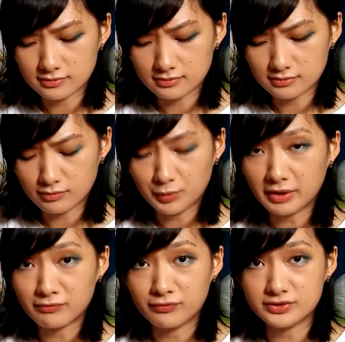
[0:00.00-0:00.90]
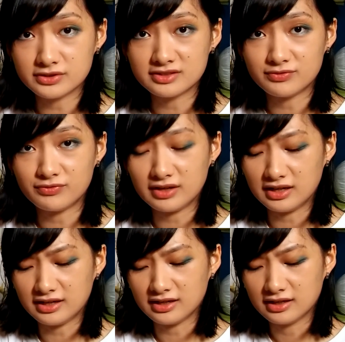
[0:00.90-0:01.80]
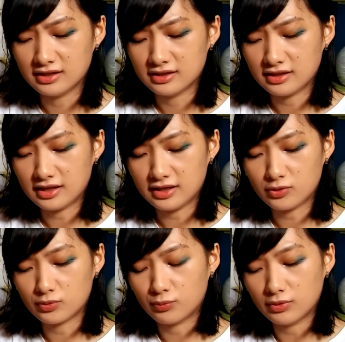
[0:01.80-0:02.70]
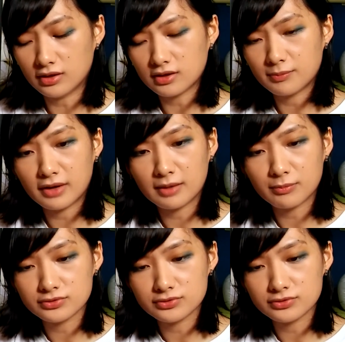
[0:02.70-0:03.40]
maybe I'm just feeling that it could work, but I'm not so